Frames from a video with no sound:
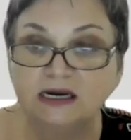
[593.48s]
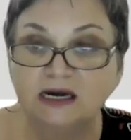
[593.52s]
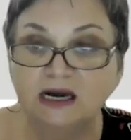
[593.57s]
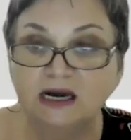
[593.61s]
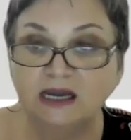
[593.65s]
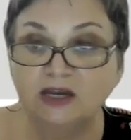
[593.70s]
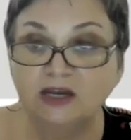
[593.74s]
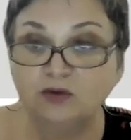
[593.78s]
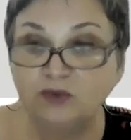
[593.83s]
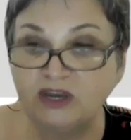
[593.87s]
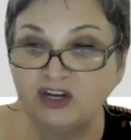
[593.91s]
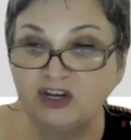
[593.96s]

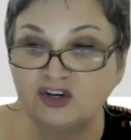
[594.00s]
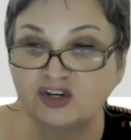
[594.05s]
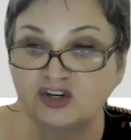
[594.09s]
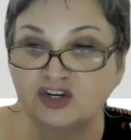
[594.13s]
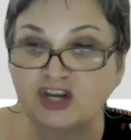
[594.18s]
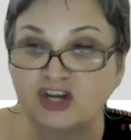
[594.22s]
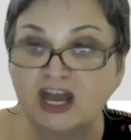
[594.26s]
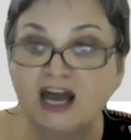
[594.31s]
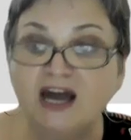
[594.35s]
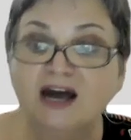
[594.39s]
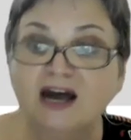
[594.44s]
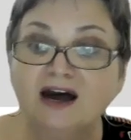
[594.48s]
in
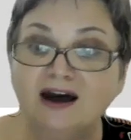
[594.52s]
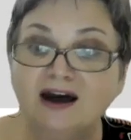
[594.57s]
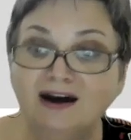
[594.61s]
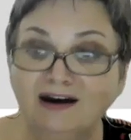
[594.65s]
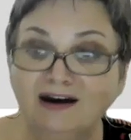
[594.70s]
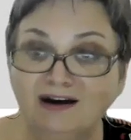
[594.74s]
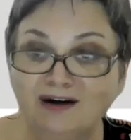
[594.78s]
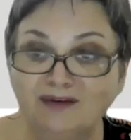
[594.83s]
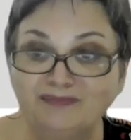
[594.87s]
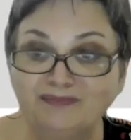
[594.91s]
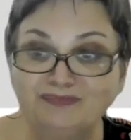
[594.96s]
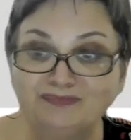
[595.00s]
which
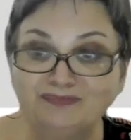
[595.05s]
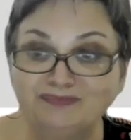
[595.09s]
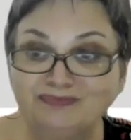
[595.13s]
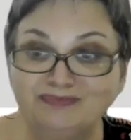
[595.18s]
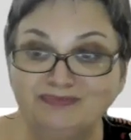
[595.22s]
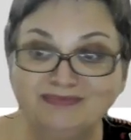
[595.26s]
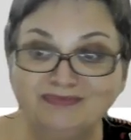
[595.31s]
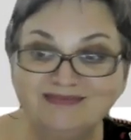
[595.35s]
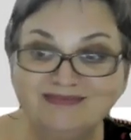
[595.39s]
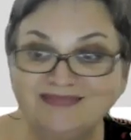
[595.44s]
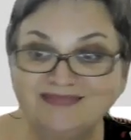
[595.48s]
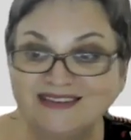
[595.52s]

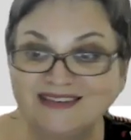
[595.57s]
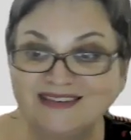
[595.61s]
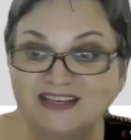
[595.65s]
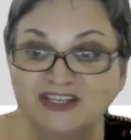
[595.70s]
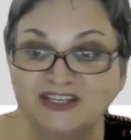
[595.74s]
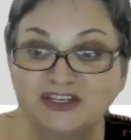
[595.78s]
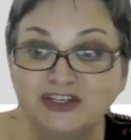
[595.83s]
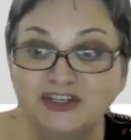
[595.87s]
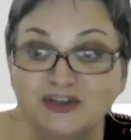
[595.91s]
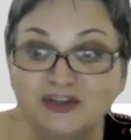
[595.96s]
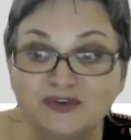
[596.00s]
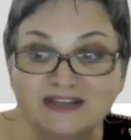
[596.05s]
the
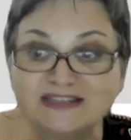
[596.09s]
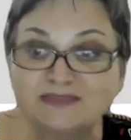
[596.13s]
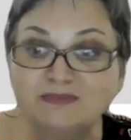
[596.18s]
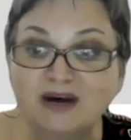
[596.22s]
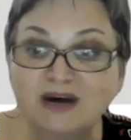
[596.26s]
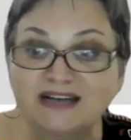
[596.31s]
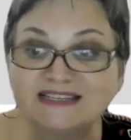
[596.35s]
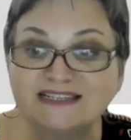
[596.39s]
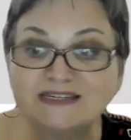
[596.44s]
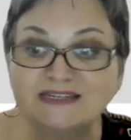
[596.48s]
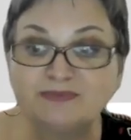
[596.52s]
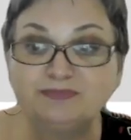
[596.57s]
students
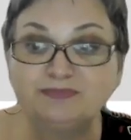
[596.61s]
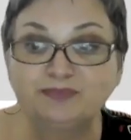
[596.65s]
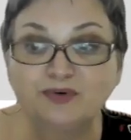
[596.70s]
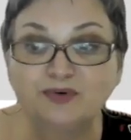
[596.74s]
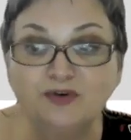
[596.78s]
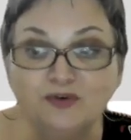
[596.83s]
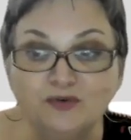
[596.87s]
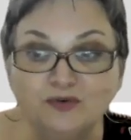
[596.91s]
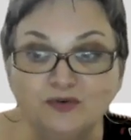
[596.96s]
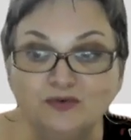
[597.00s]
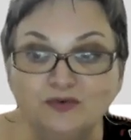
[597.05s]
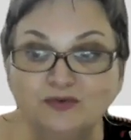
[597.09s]
must
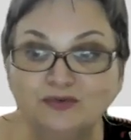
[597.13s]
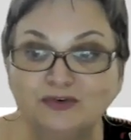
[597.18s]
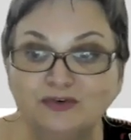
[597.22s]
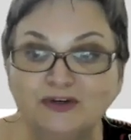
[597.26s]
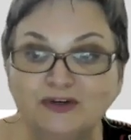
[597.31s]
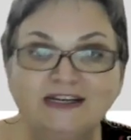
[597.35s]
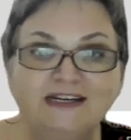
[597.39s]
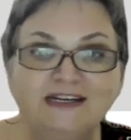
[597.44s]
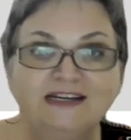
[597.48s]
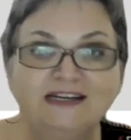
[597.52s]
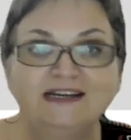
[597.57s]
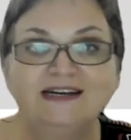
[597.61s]
prove
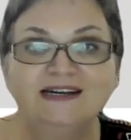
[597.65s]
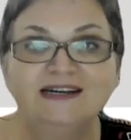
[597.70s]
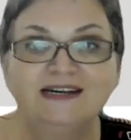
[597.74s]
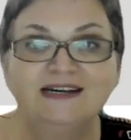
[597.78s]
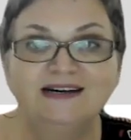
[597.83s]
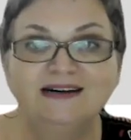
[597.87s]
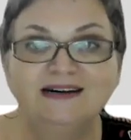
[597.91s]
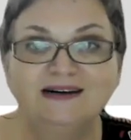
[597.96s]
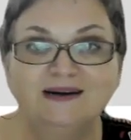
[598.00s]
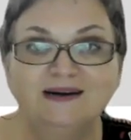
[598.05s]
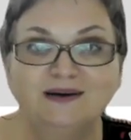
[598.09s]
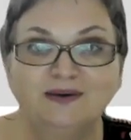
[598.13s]

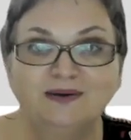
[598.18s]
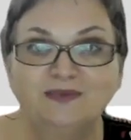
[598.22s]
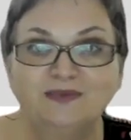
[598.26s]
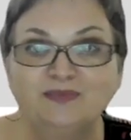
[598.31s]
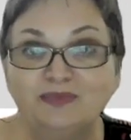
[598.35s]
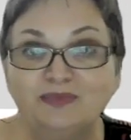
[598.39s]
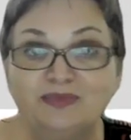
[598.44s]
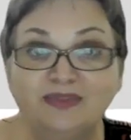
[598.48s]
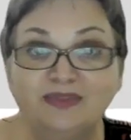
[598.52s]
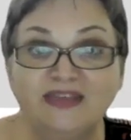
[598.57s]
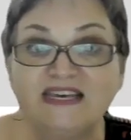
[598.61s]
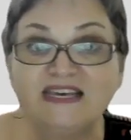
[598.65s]

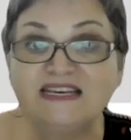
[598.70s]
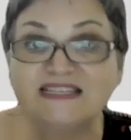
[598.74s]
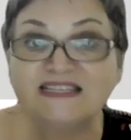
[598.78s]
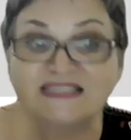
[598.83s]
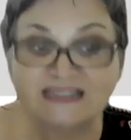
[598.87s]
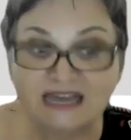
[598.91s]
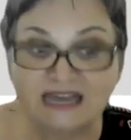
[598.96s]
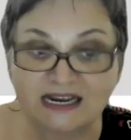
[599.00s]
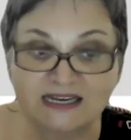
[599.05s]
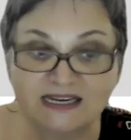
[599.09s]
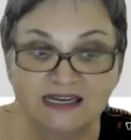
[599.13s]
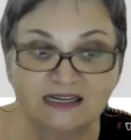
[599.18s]
these
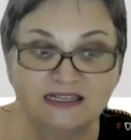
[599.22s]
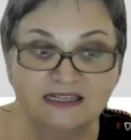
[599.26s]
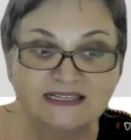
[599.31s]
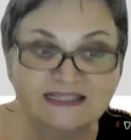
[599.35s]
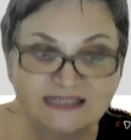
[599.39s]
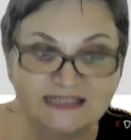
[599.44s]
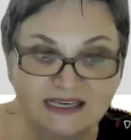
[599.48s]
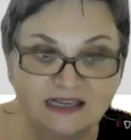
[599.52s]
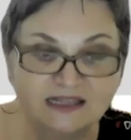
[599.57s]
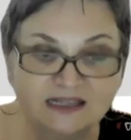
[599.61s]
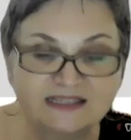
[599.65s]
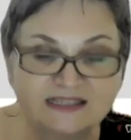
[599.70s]
technical
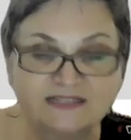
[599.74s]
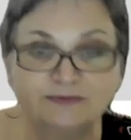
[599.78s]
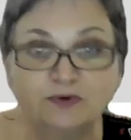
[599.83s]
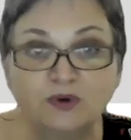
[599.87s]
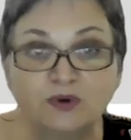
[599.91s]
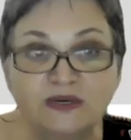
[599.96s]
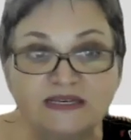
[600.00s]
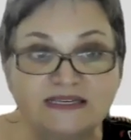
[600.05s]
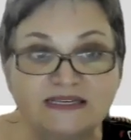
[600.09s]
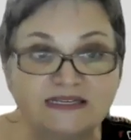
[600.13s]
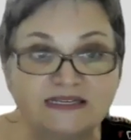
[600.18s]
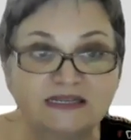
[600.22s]
skills. For
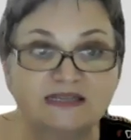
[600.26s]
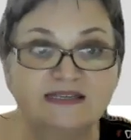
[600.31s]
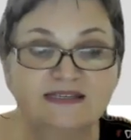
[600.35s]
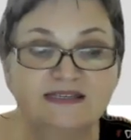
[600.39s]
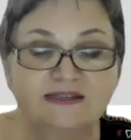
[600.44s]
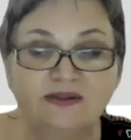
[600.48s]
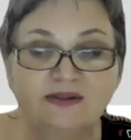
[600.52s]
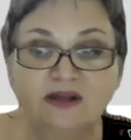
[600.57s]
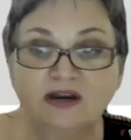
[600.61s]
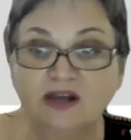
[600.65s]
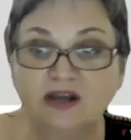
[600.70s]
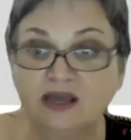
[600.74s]
instance,
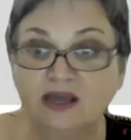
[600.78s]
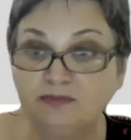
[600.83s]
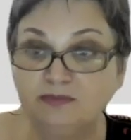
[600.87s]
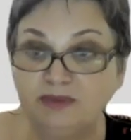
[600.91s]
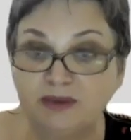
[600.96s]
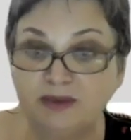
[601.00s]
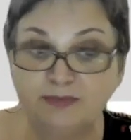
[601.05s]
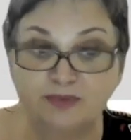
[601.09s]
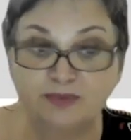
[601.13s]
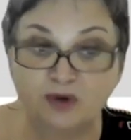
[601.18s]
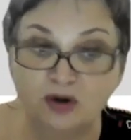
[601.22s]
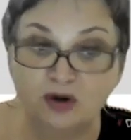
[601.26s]
there can
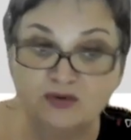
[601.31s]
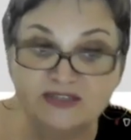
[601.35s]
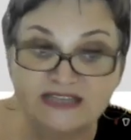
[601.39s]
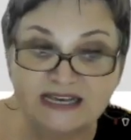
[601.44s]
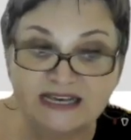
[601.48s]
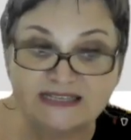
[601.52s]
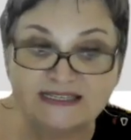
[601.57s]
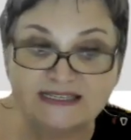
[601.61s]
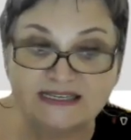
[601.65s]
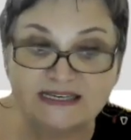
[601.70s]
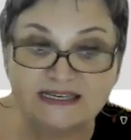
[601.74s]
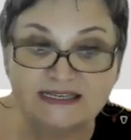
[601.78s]
be
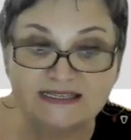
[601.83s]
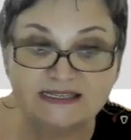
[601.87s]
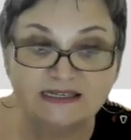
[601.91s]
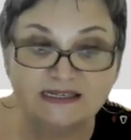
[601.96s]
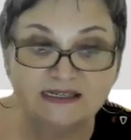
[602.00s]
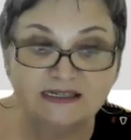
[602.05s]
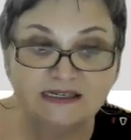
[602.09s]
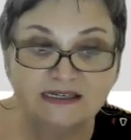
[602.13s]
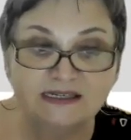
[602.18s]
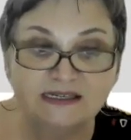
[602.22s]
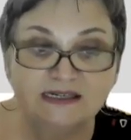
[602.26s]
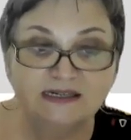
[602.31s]
processes,
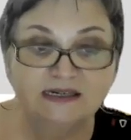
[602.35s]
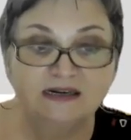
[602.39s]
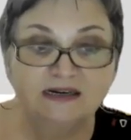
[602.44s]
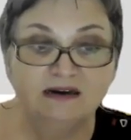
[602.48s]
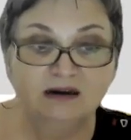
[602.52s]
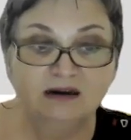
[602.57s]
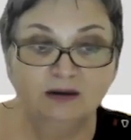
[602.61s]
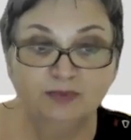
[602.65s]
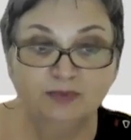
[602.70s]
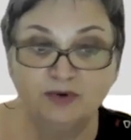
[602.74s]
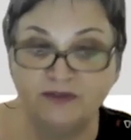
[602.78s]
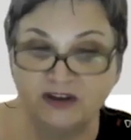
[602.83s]

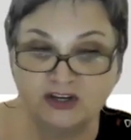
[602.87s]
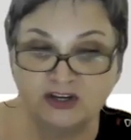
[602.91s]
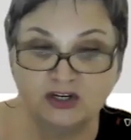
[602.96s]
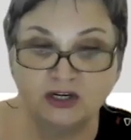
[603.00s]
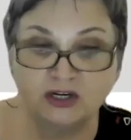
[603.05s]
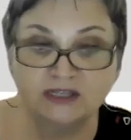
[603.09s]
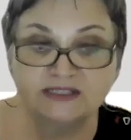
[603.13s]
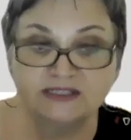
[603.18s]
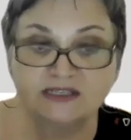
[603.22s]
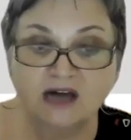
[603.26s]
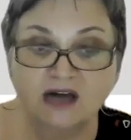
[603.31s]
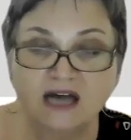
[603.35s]

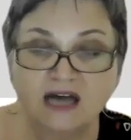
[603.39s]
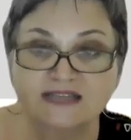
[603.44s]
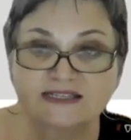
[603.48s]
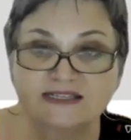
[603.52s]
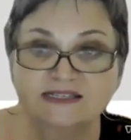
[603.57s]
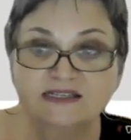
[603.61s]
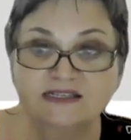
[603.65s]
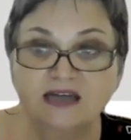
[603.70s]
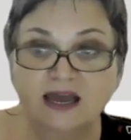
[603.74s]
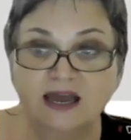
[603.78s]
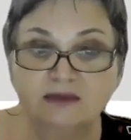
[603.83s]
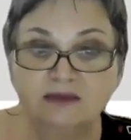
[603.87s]
professional
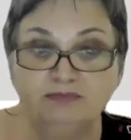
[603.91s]
tasks like